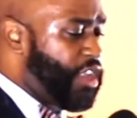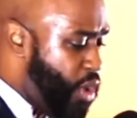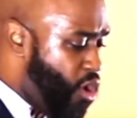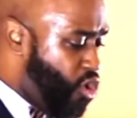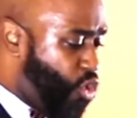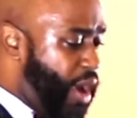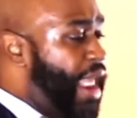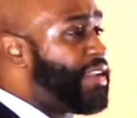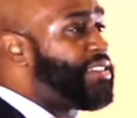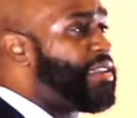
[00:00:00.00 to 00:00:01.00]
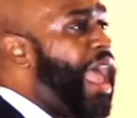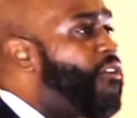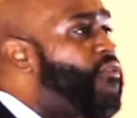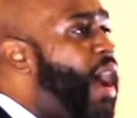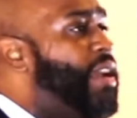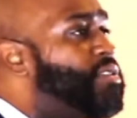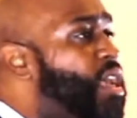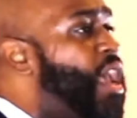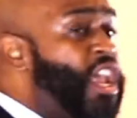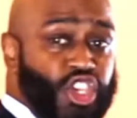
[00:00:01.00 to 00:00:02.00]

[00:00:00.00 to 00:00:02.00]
He said, We're going to create a sacrifice.